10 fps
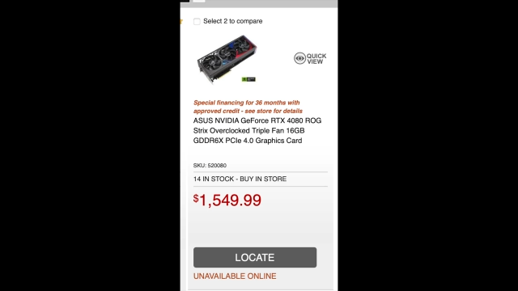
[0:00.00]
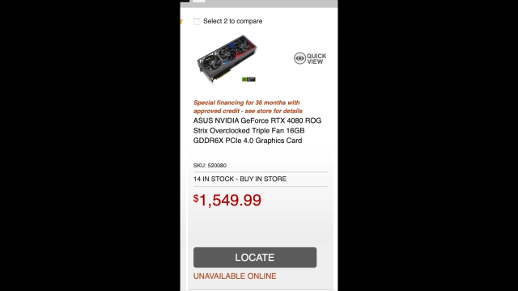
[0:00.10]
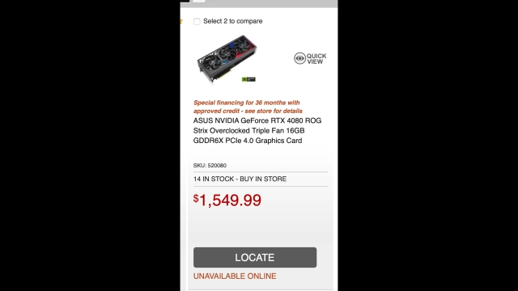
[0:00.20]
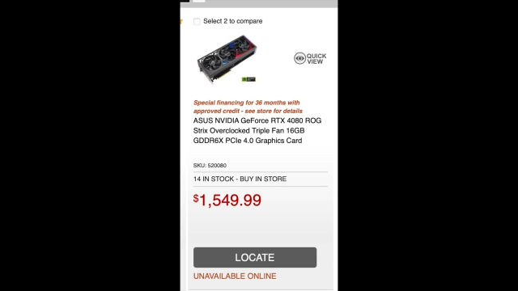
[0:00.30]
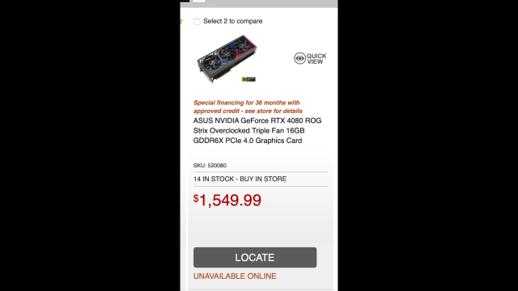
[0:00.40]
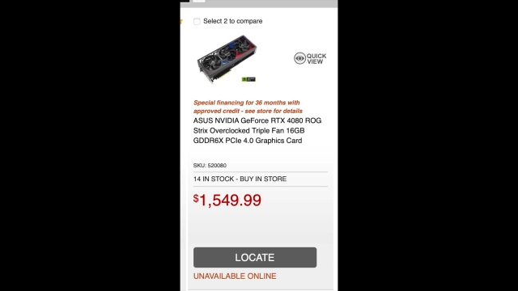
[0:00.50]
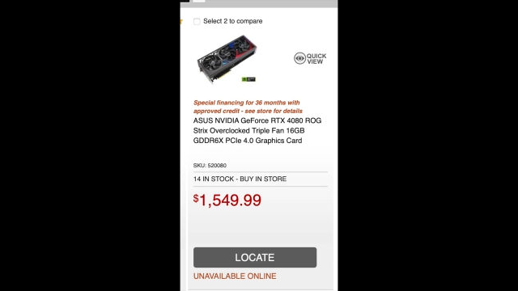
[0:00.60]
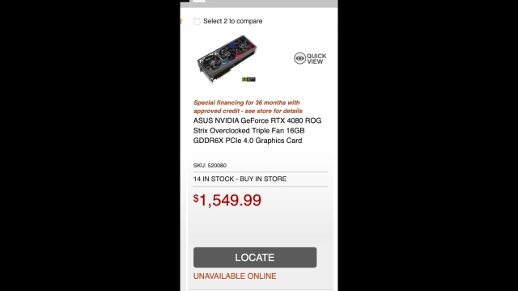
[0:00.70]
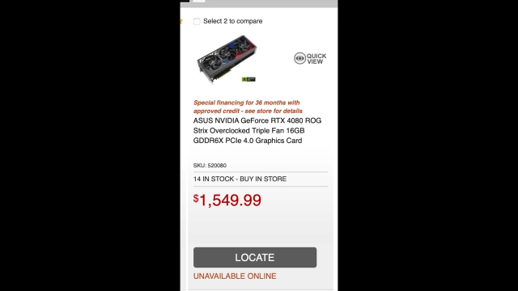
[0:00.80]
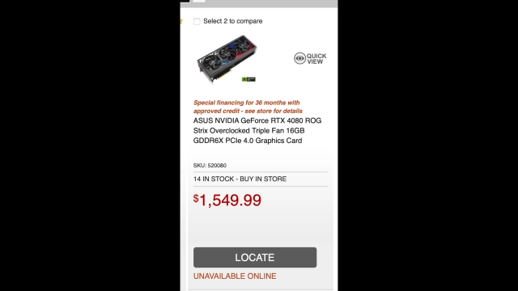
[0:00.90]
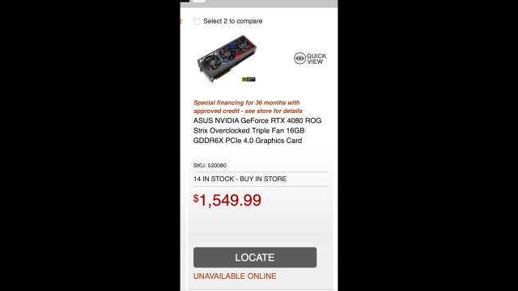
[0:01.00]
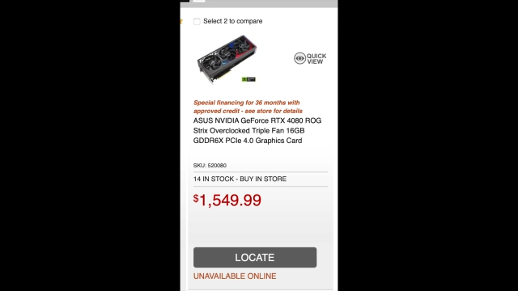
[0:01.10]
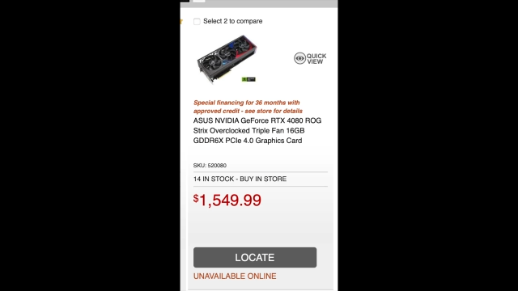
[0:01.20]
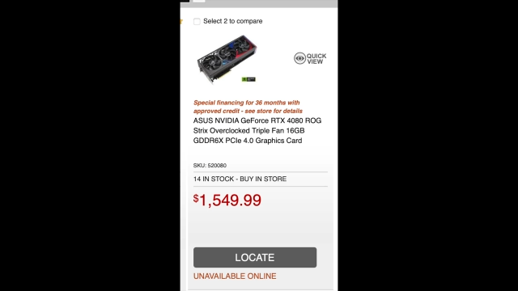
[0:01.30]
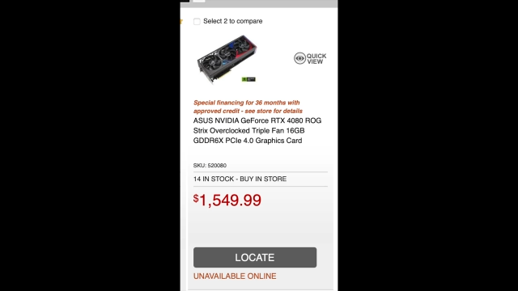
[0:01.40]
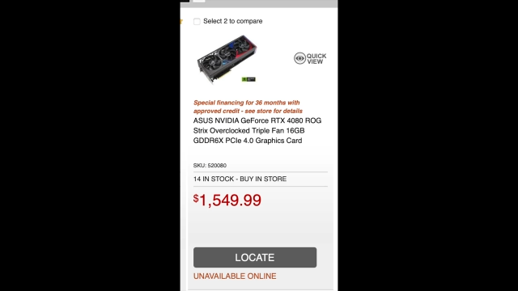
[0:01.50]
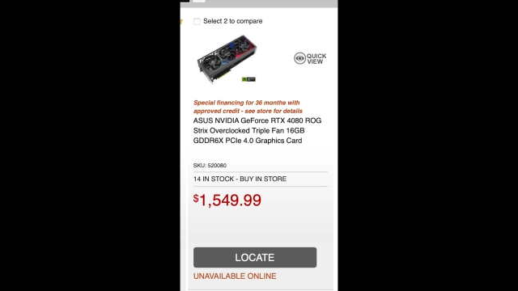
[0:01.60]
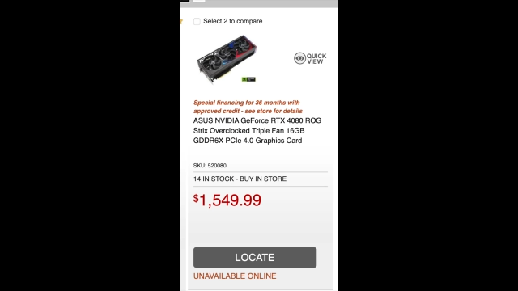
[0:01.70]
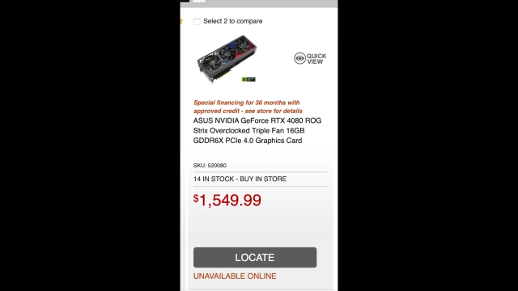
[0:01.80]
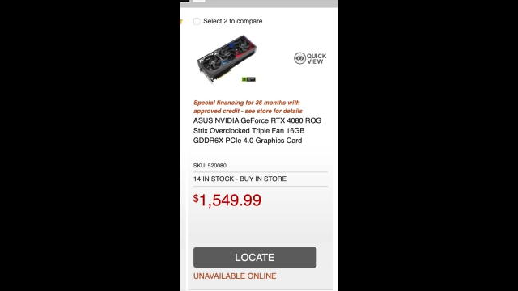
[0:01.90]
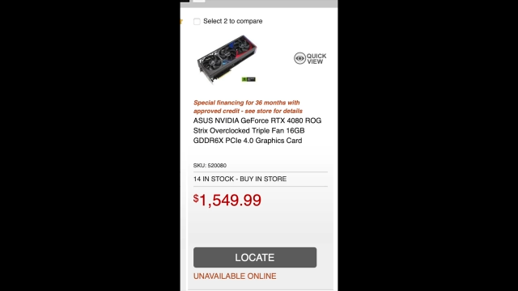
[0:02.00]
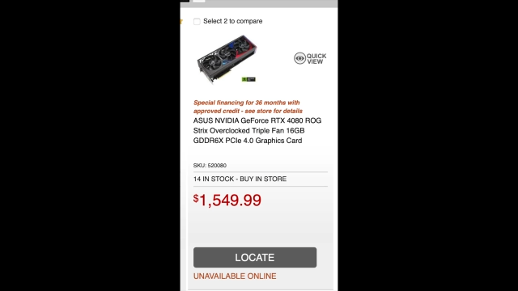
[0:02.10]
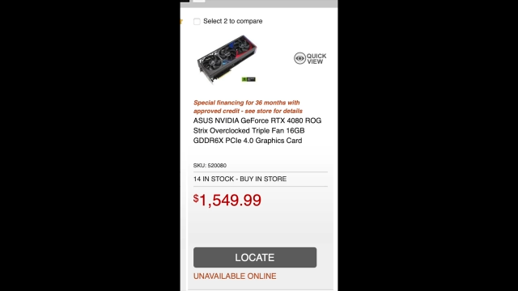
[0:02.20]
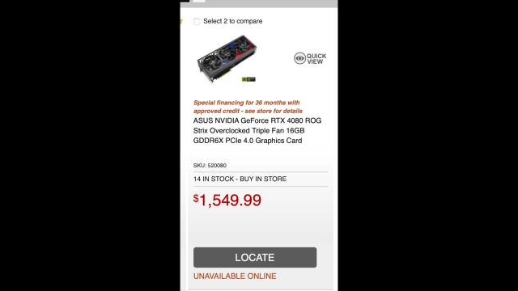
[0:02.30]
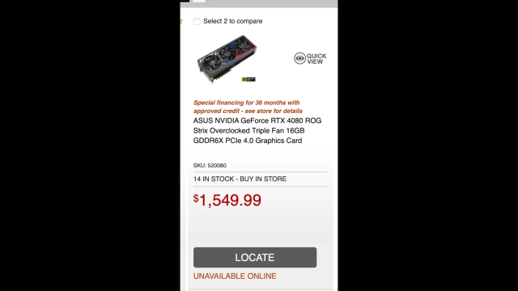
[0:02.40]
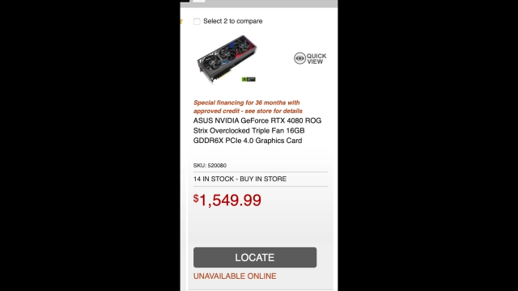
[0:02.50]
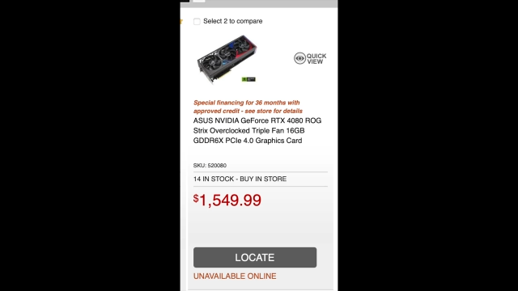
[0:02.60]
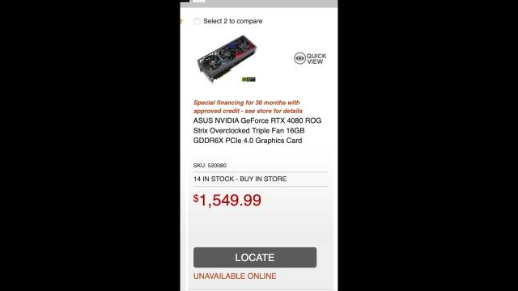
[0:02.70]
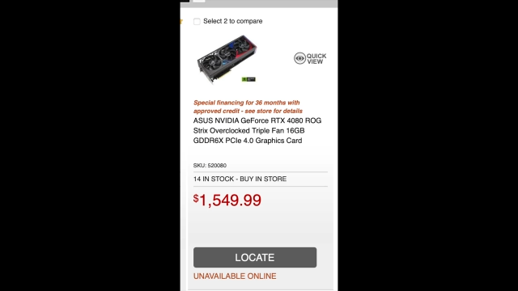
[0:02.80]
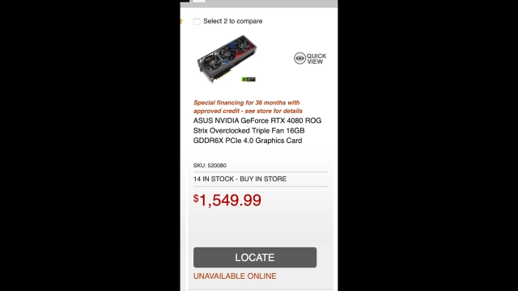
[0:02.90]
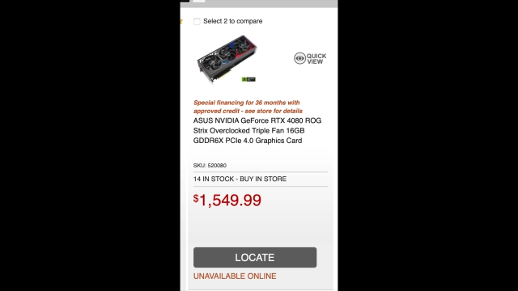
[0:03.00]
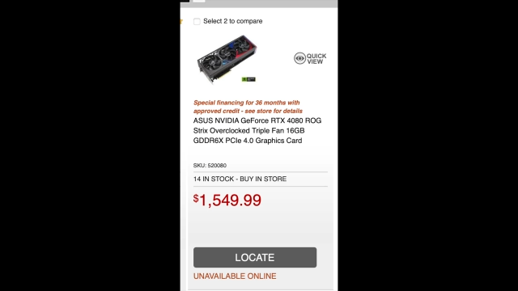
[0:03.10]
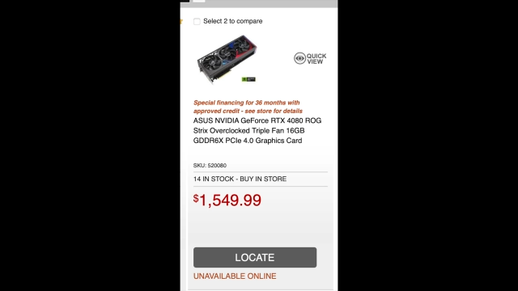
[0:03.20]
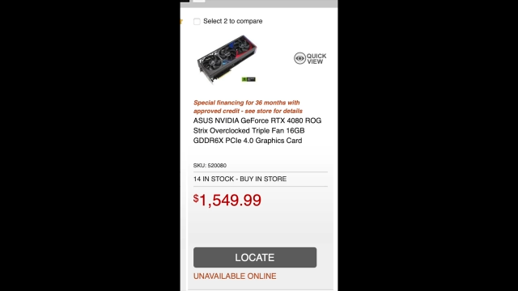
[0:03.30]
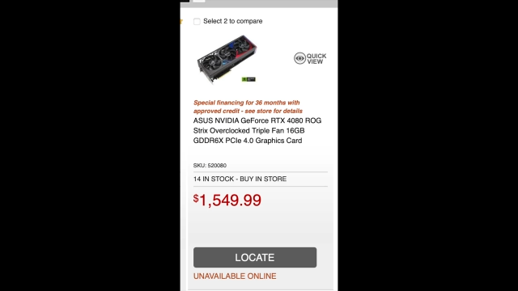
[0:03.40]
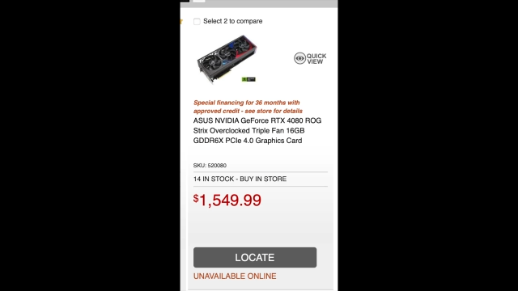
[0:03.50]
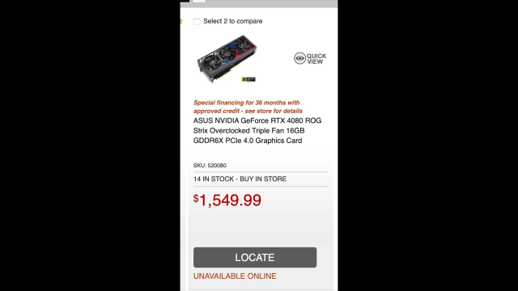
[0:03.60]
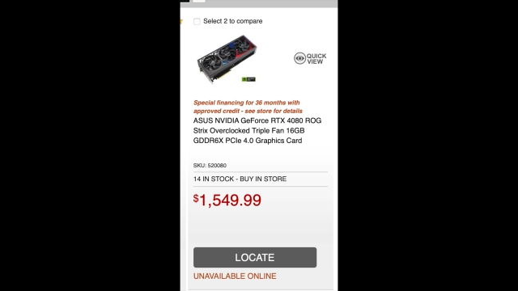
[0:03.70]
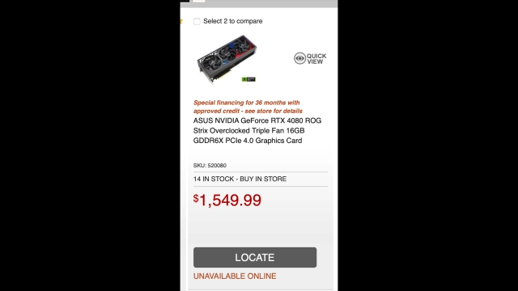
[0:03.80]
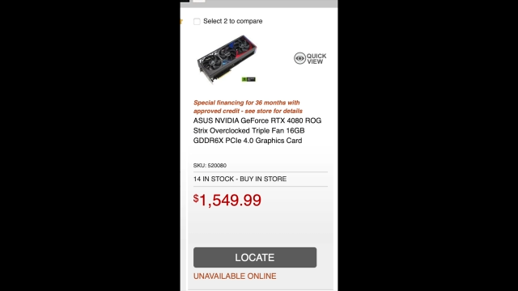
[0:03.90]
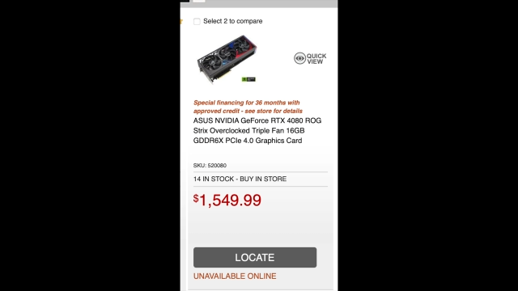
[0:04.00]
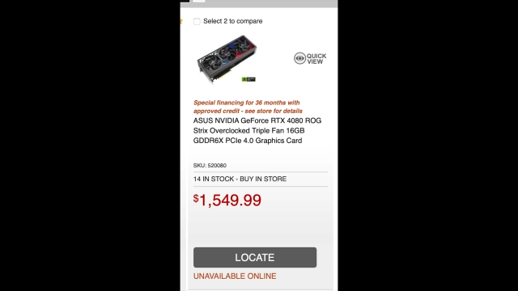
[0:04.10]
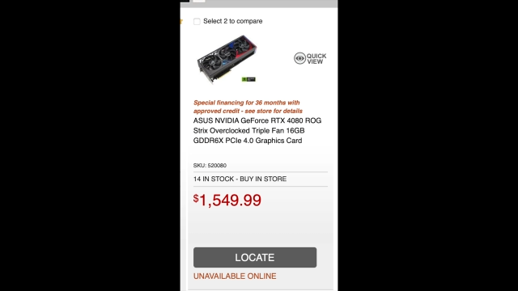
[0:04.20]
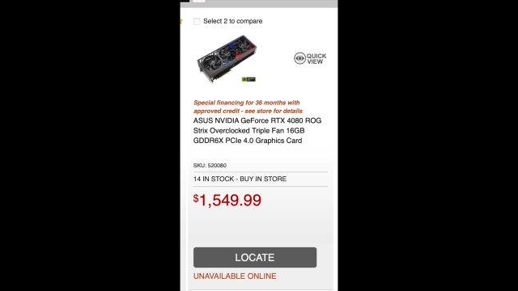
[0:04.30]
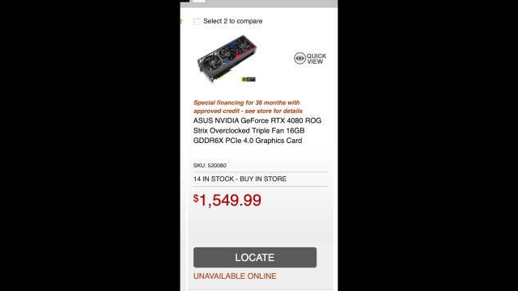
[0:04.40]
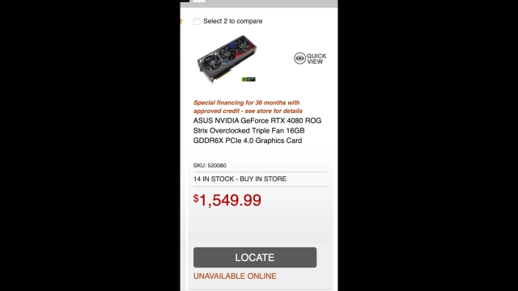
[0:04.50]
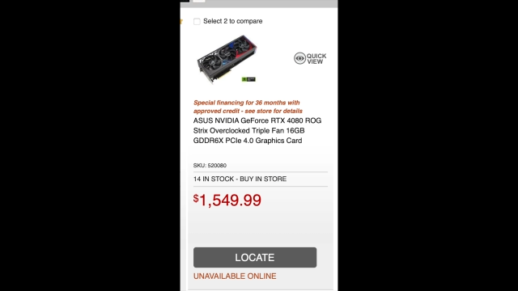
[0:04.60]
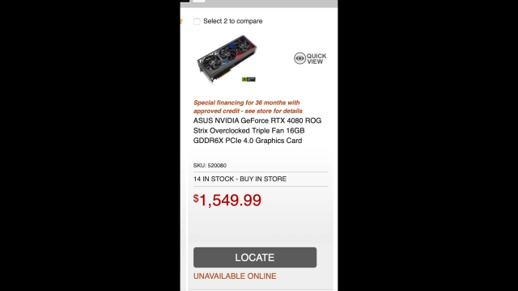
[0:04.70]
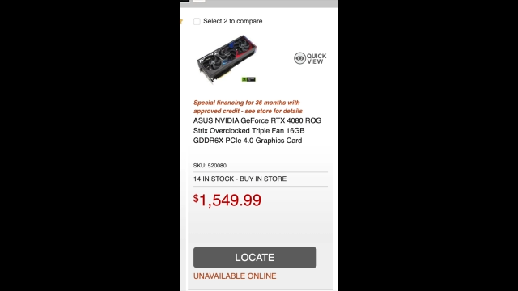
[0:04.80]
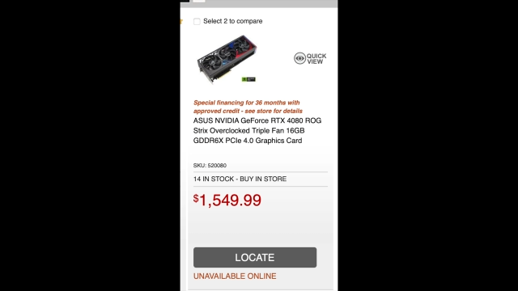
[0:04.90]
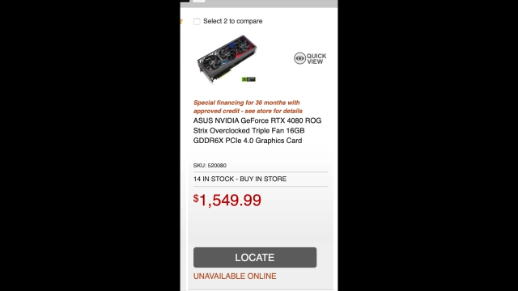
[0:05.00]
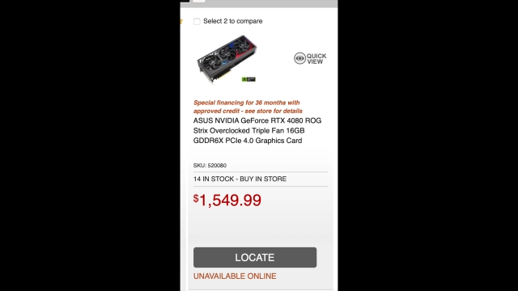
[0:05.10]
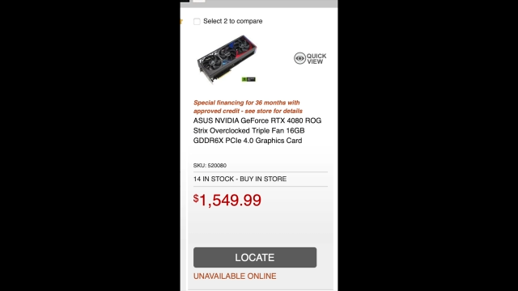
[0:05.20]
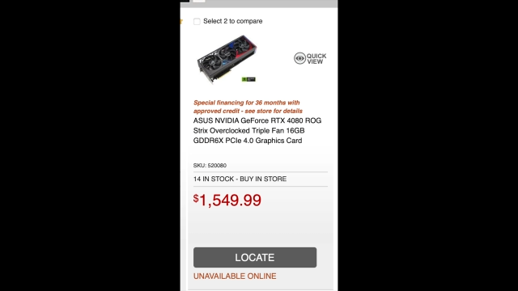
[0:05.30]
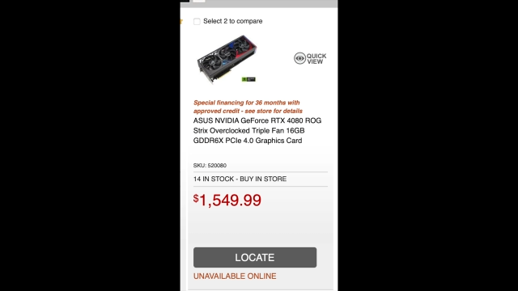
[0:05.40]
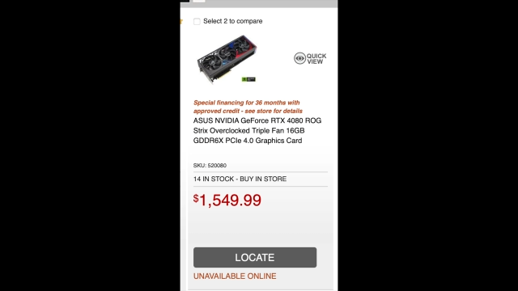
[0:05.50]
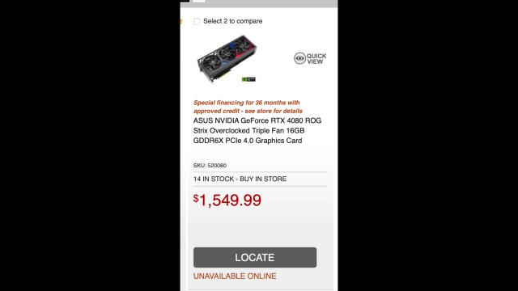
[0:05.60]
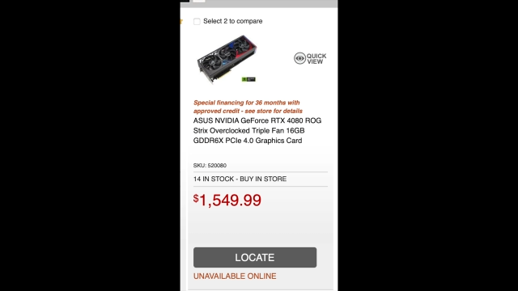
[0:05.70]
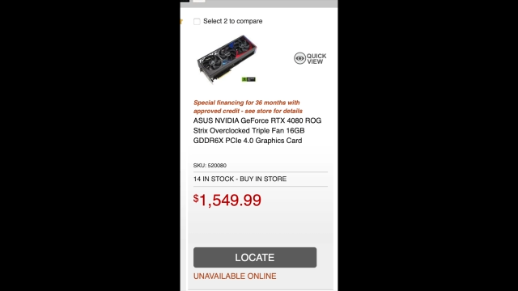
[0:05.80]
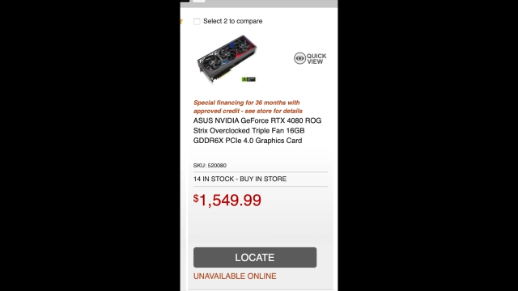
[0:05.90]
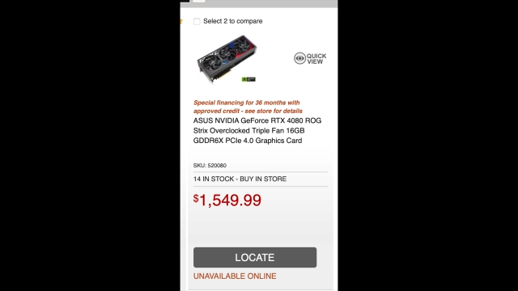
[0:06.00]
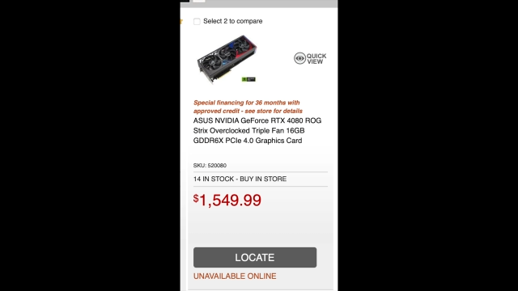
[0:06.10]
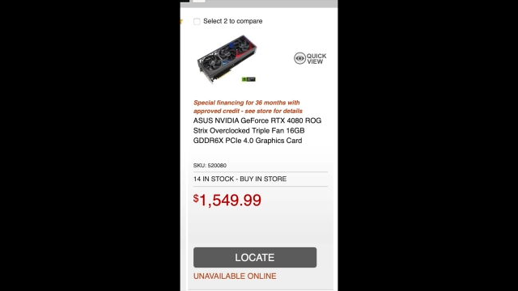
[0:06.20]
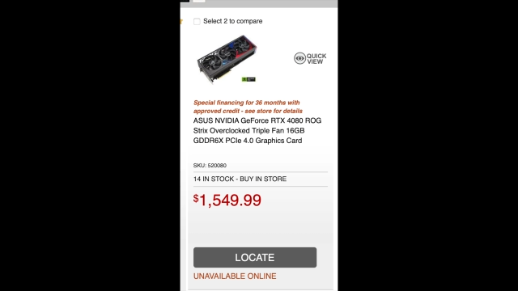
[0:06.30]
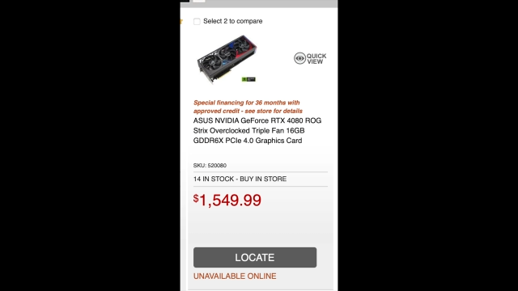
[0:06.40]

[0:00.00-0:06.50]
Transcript: Nobody's mouth can be seen.